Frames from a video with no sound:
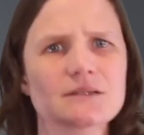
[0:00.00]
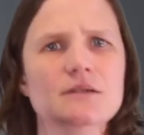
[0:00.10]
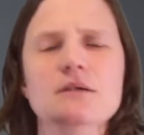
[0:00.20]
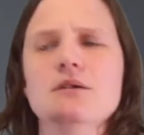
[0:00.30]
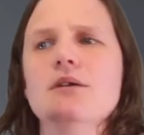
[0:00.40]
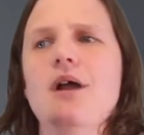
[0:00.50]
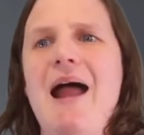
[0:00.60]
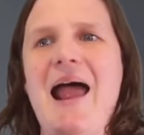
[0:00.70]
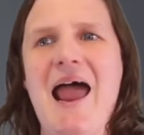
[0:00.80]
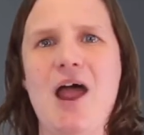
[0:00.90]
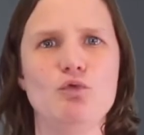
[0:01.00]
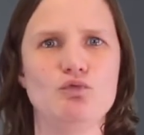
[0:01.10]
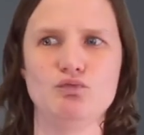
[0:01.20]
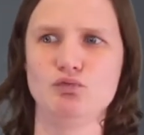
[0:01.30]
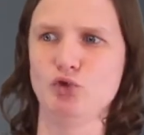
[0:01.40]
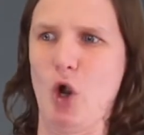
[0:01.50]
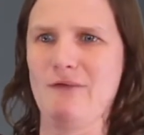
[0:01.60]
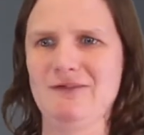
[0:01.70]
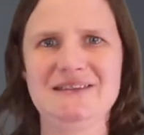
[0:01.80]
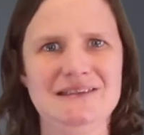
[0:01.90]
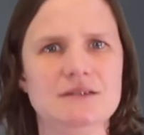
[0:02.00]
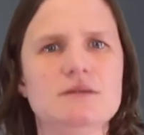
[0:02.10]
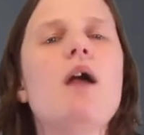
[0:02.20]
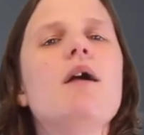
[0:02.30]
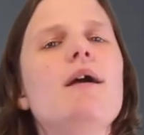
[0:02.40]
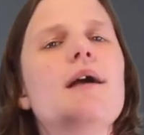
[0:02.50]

that is a problem that they're not sure how to resolve,